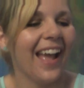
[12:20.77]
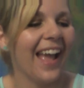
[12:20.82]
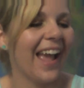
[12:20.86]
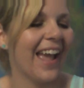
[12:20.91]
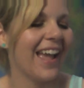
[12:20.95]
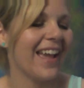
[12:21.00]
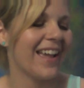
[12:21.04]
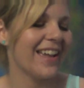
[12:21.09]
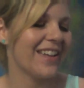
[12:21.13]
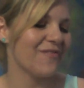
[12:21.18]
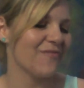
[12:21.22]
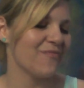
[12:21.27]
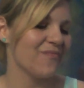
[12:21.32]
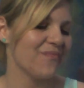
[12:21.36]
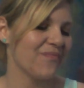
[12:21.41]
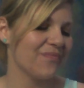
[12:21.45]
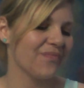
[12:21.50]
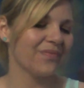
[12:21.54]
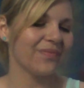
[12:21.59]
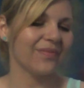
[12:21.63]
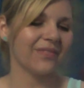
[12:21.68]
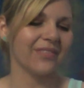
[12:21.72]
And
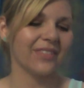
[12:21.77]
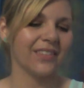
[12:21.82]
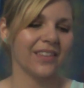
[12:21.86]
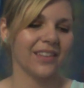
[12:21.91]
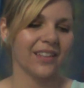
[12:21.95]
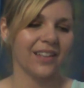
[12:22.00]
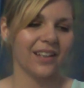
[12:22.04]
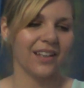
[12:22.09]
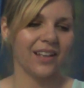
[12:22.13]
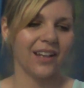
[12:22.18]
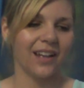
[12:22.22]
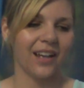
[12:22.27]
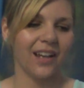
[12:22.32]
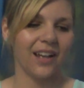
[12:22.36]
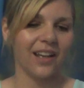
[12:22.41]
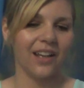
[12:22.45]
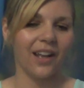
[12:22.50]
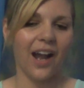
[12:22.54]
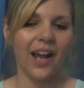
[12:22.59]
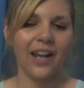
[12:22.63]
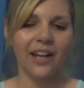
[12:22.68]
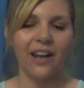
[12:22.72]

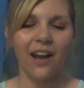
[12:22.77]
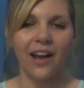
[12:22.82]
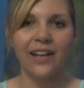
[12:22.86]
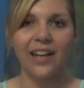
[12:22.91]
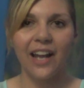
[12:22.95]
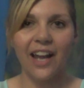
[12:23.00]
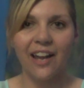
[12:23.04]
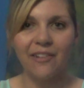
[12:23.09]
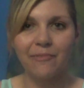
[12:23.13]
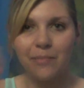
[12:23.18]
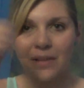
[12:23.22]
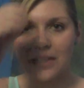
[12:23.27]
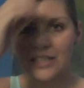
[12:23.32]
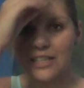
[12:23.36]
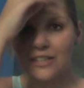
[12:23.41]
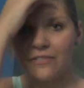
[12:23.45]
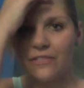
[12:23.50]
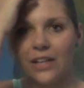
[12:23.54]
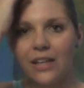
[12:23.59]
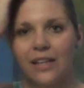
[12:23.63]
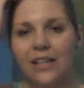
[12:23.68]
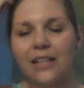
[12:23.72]
I kind of have
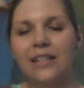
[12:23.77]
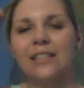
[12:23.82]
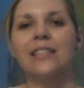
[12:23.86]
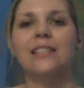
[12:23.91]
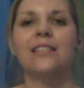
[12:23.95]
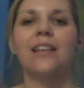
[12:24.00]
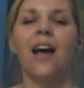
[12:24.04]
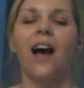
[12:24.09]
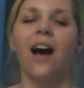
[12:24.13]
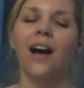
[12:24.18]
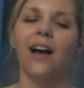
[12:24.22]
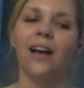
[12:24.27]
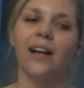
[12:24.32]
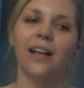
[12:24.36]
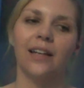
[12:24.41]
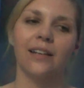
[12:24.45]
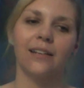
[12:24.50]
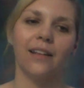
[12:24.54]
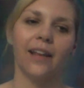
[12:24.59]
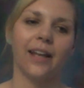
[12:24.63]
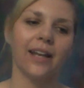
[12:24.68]
mixed feelings. It's hard.